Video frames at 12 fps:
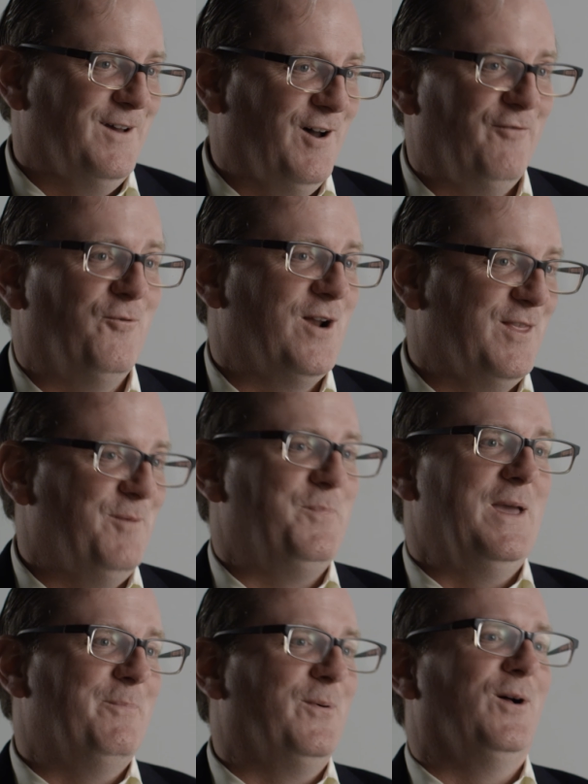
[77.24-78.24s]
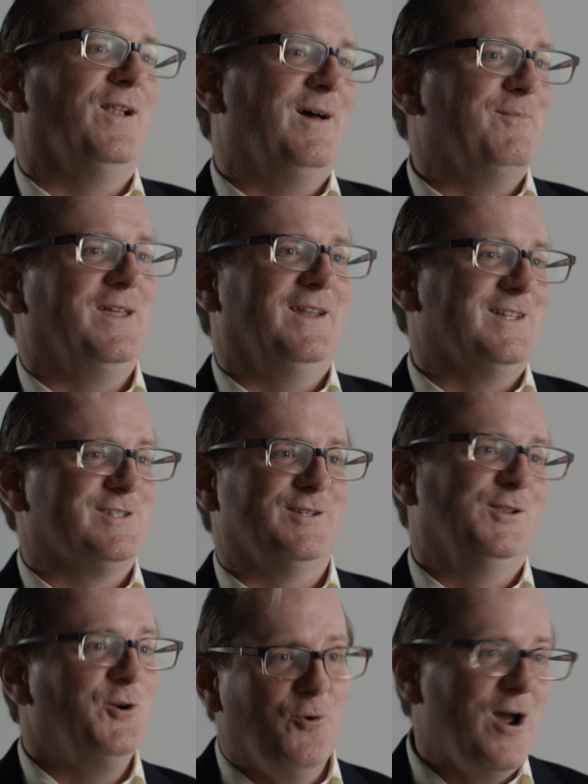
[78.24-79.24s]
of one of the people. I mean,
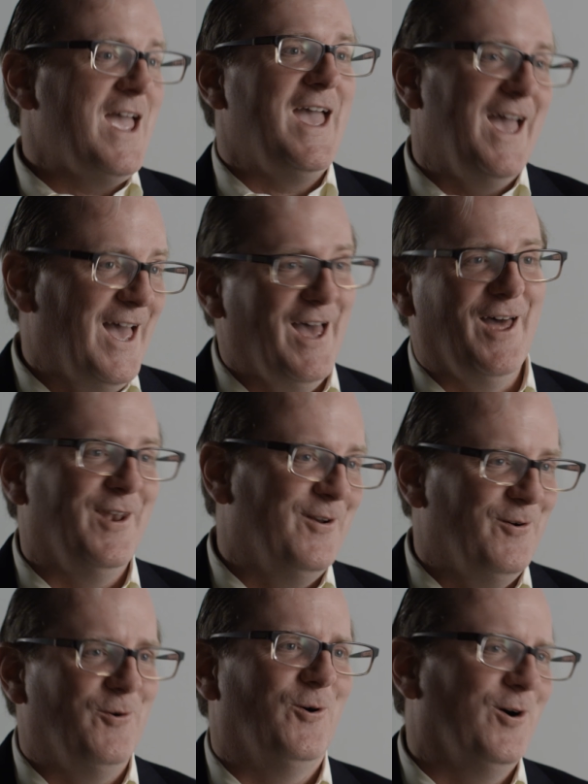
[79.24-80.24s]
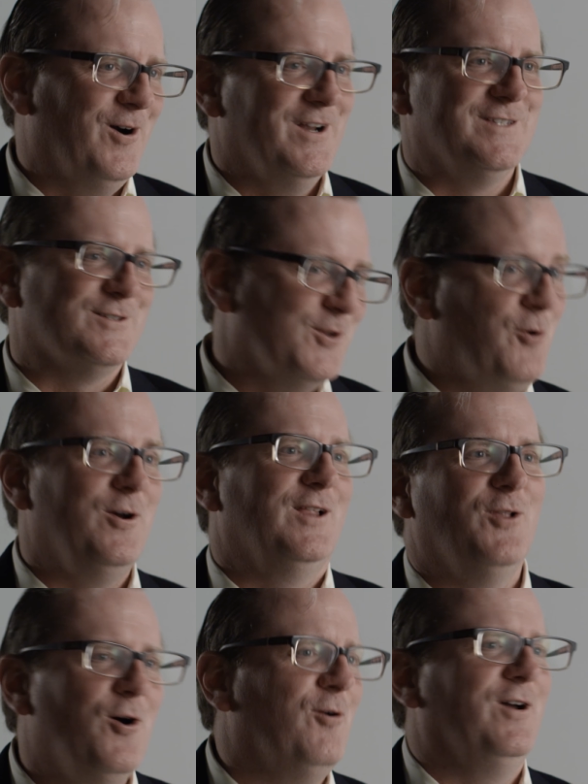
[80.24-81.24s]
it's Luann or it's
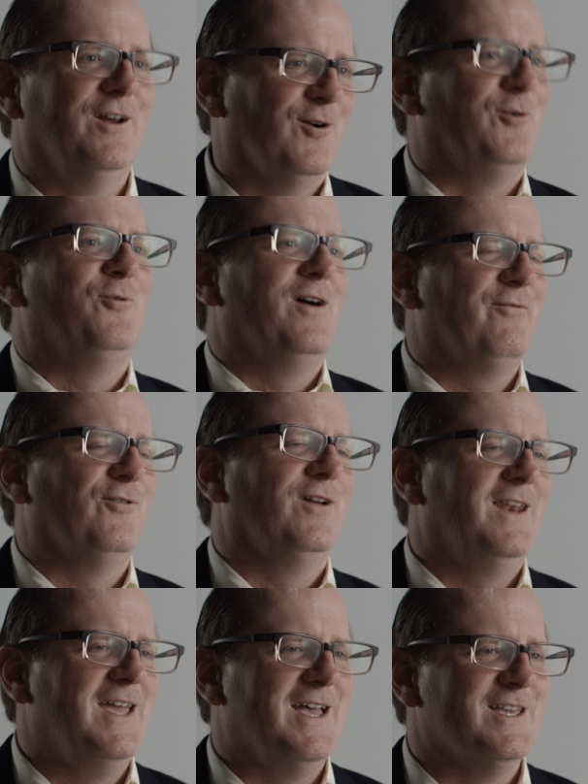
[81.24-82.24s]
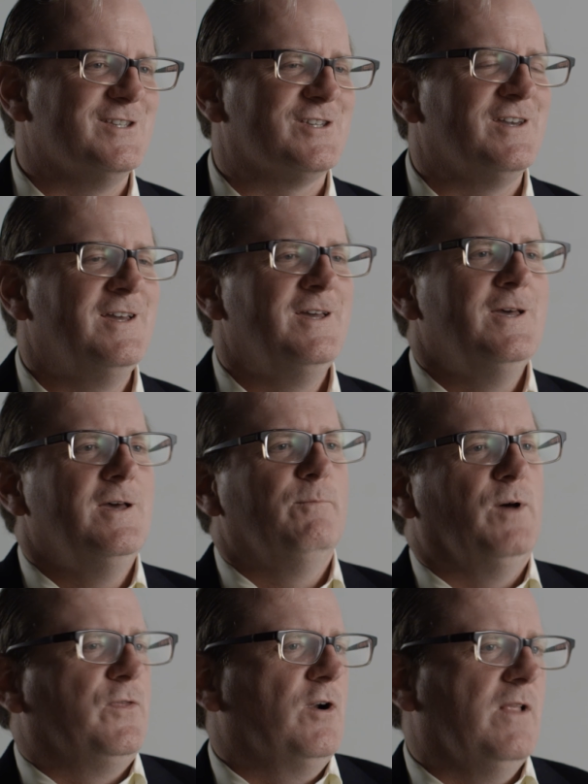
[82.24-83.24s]
Louie Louie or whoever it is.
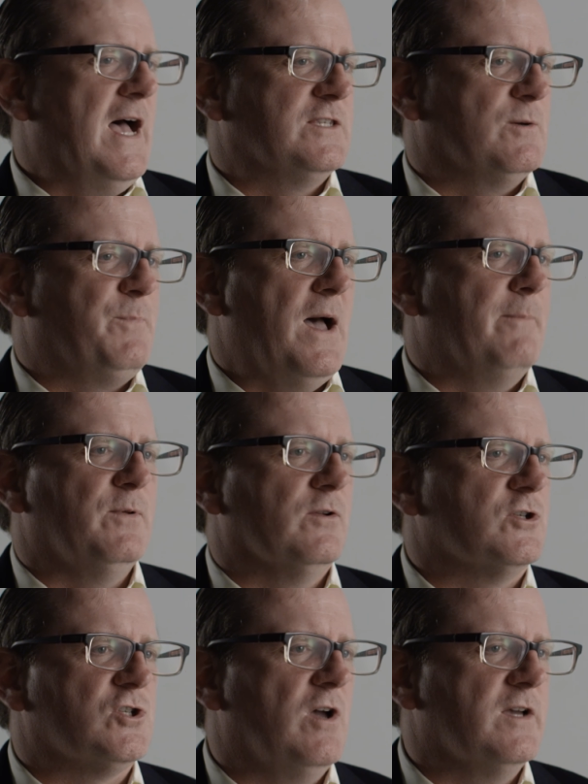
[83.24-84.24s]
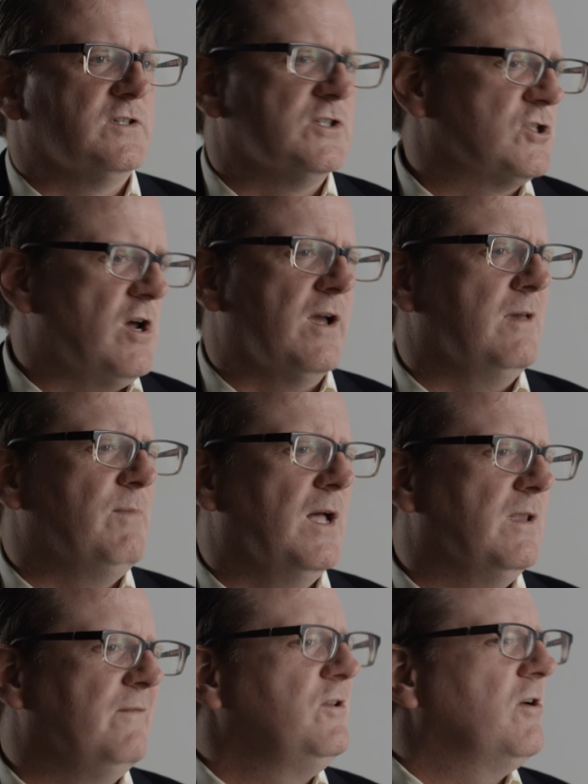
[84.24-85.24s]
But there are lots of popular songs that's talking
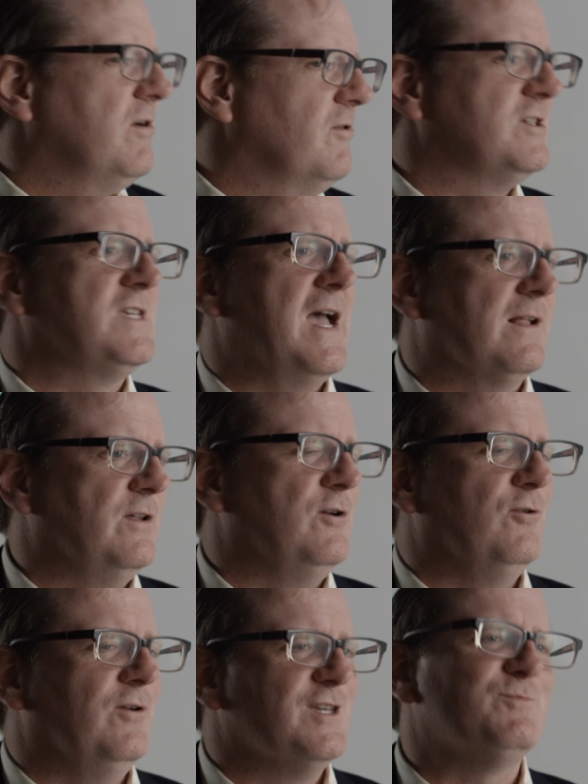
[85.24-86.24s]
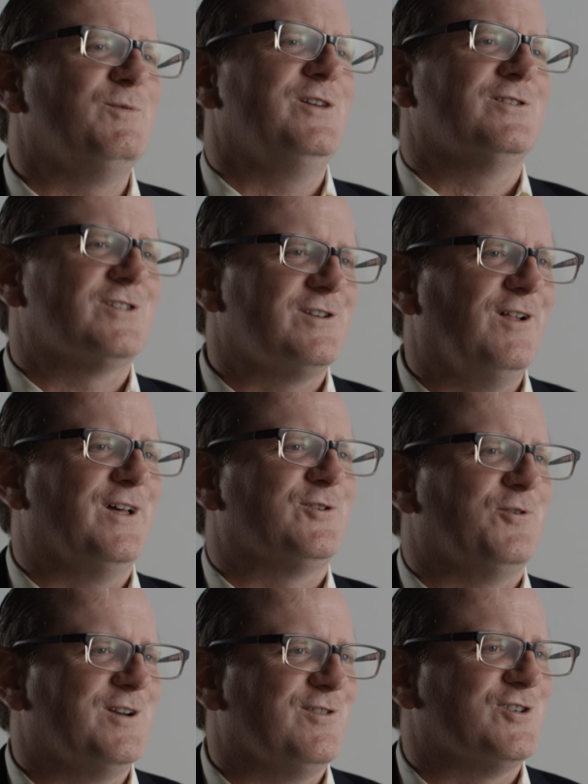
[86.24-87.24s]
about love. You don't know exactly who it is, but you can still
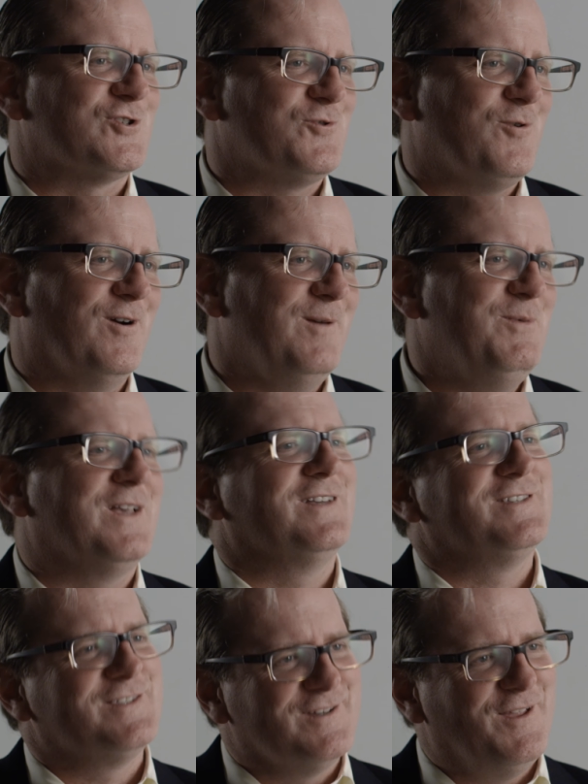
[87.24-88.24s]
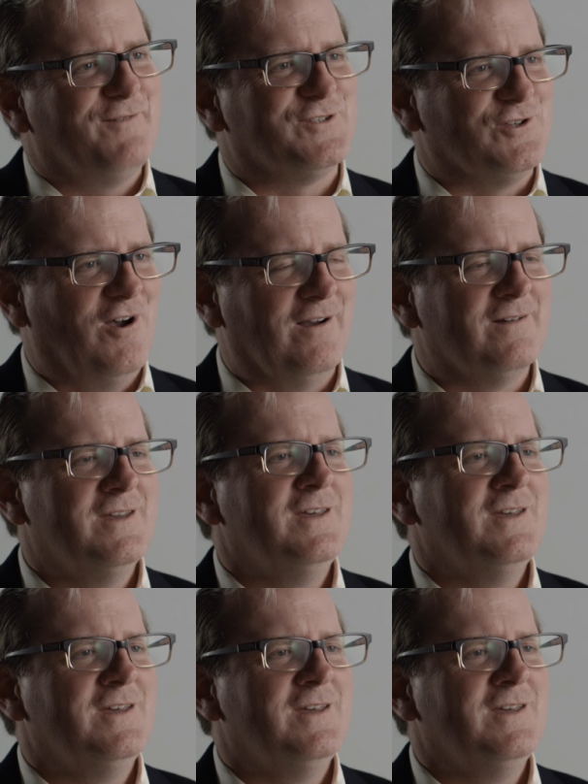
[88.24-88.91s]
enter into the story because it's a love song.